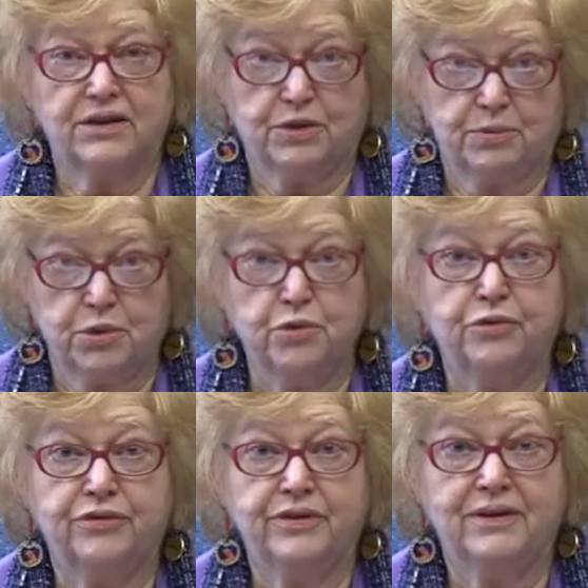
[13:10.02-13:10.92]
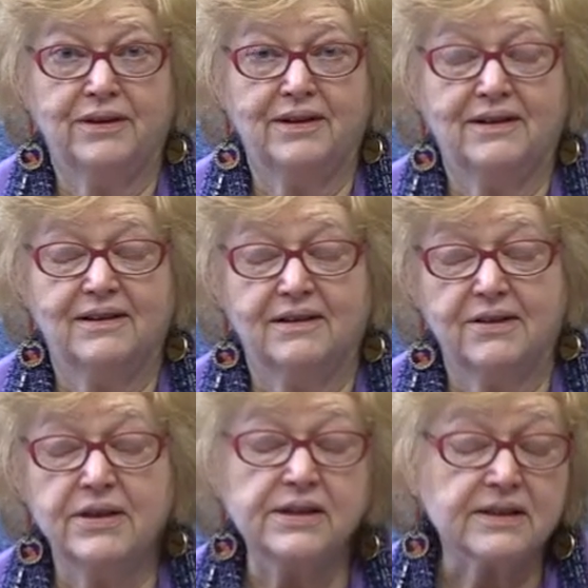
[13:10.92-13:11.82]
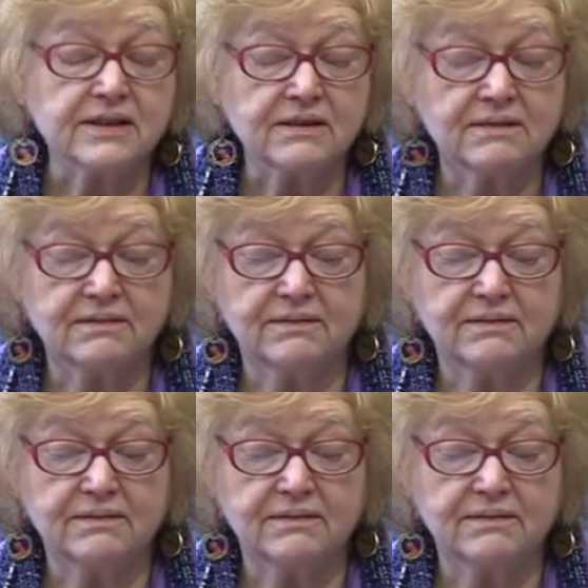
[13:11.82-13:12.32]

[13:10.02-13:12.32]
to move. This